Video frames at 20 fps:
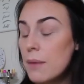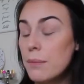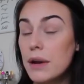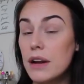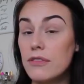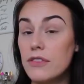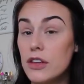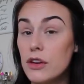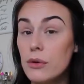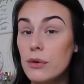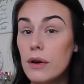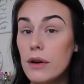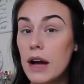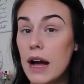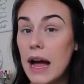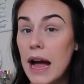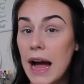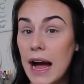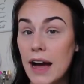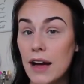But if you
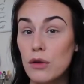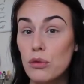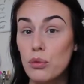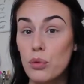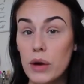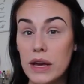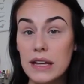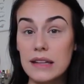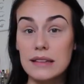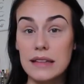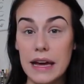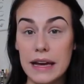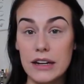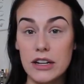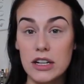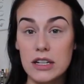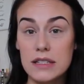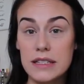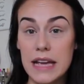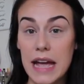add winged
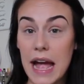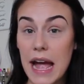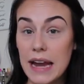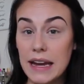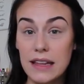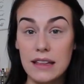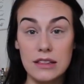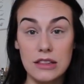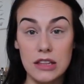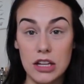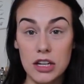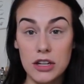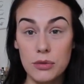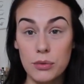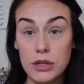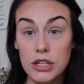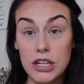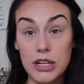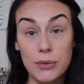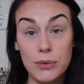liner to any look
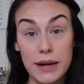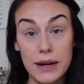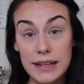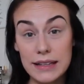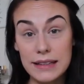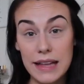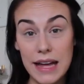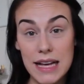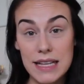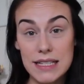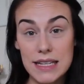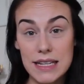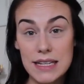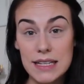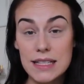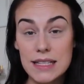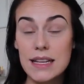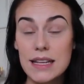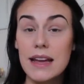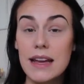when you're wearing
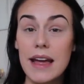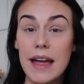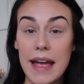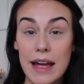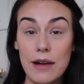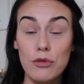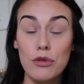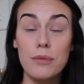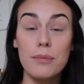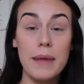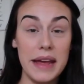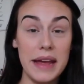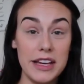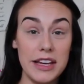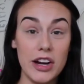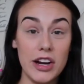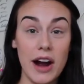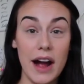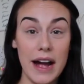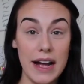glasses, it will make
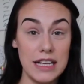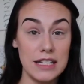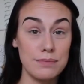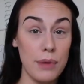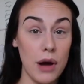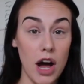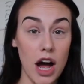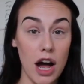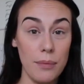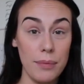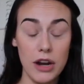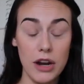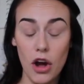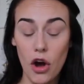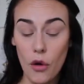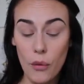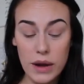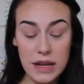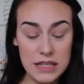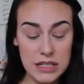your eyes pop. It
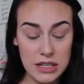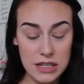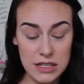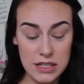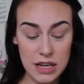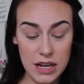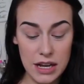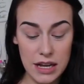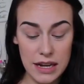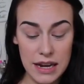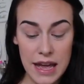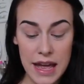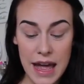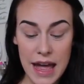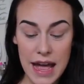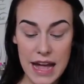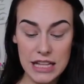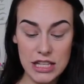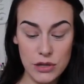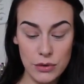always looks good,
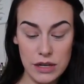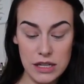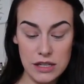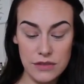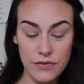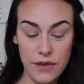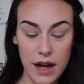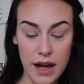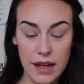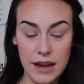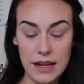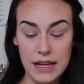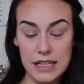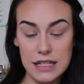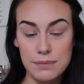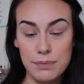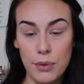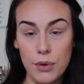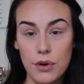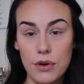it's always fun,
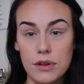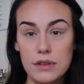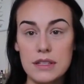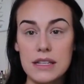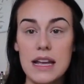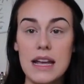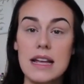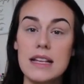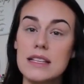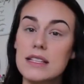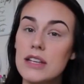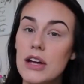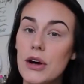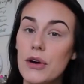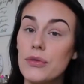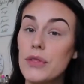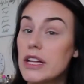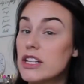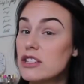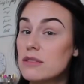it's bold.
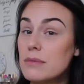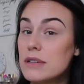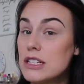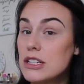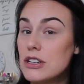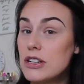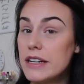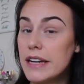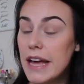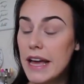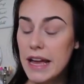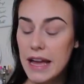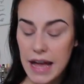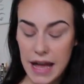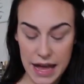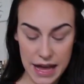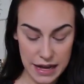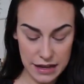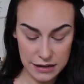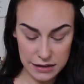So that's what I'm gonna do today,
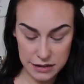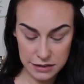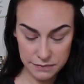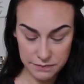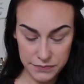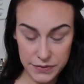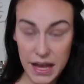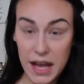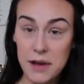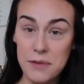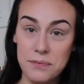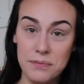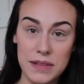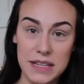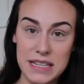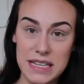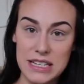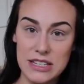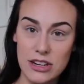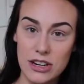and yeah,
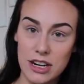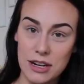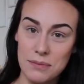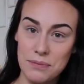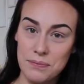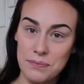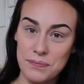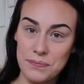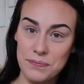let's get started.